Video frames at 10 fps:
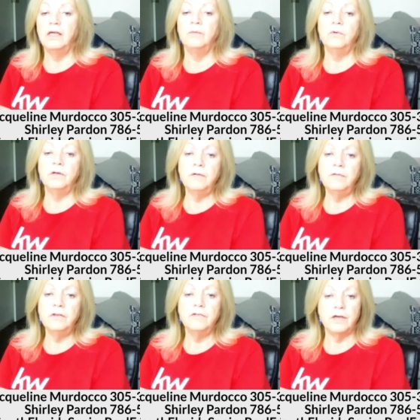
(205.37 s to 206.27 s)
whatever
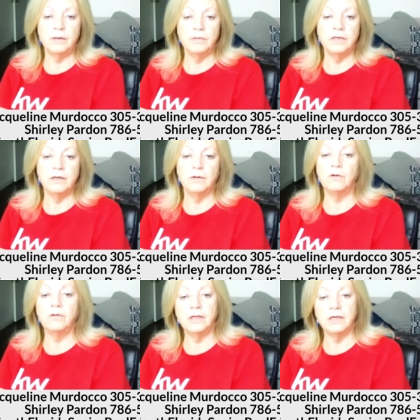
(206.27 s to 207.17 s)
the family or
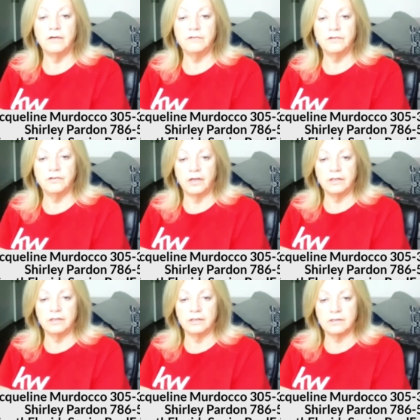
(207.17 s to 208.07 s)
they have
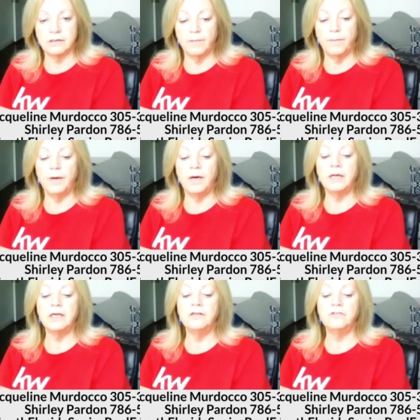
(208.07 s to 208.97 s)
decided. But
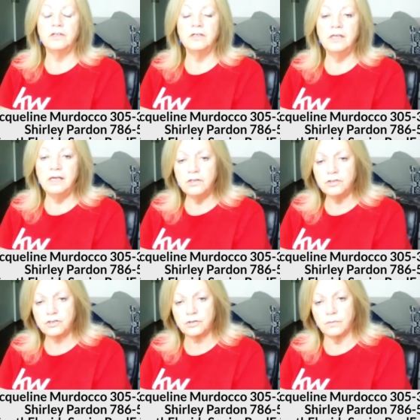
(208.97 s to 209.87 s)
it's a
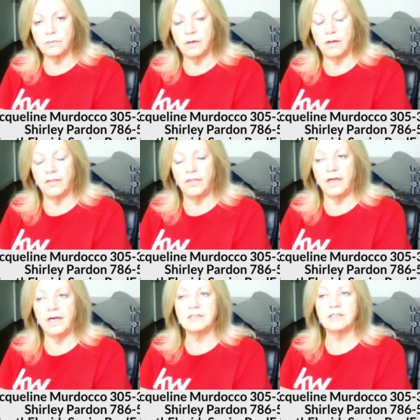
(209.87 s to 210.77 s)
niche
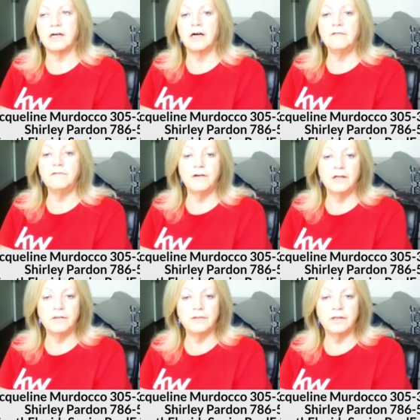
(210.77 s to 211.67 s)
that I
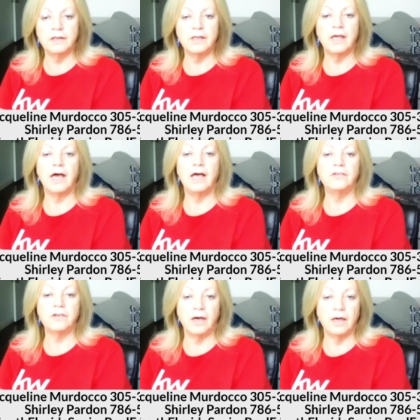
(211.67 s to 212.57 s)
felt that
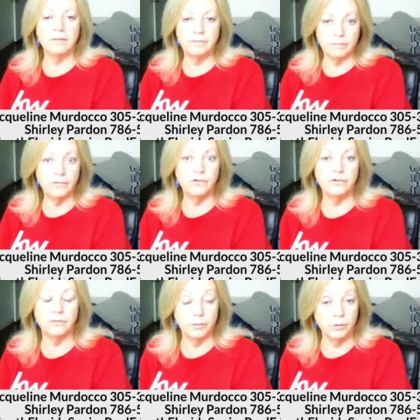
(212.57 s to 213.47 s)
as I was
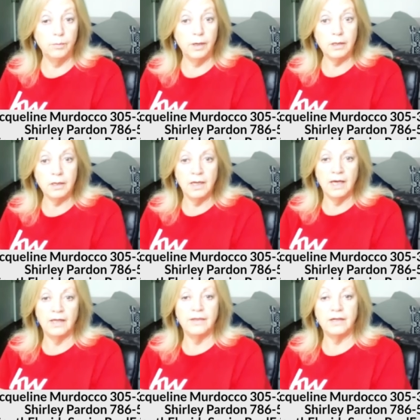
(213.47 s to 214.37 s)
a boomer,
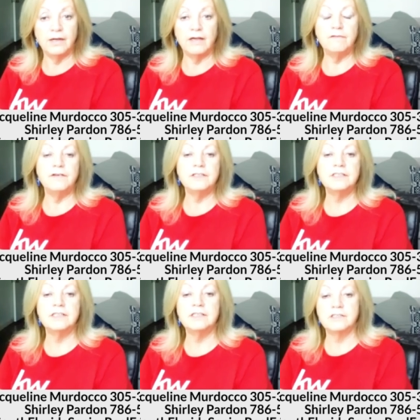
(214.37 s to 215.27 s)
that I
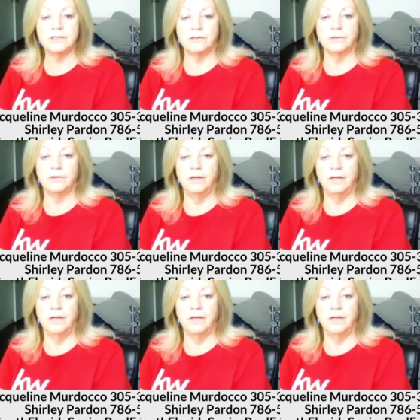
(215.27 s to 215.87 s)
fitted into.